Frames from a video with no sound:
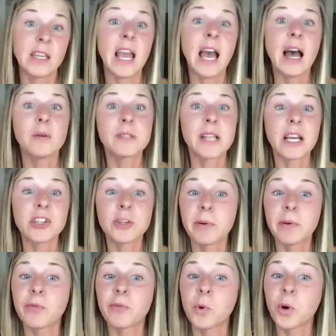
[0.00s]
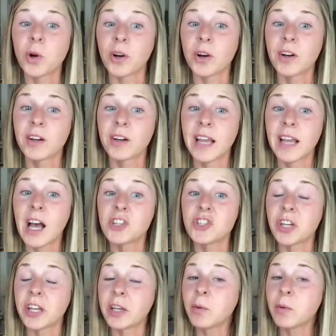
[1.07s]
Yeah, it was actually before. Yeah,
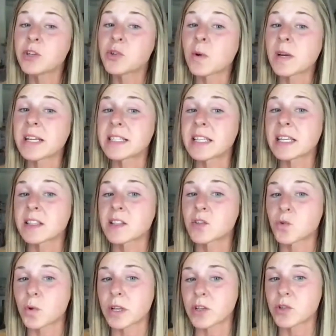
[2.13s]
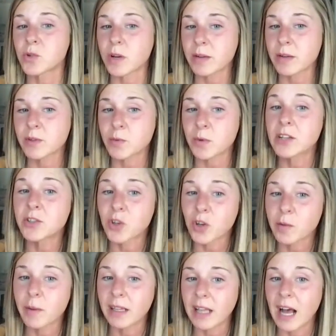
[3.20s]
January 26th, 2020 was when I
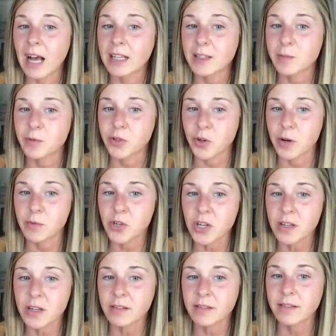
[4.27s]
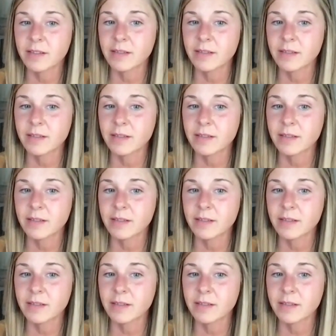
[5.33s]
took my last prescription,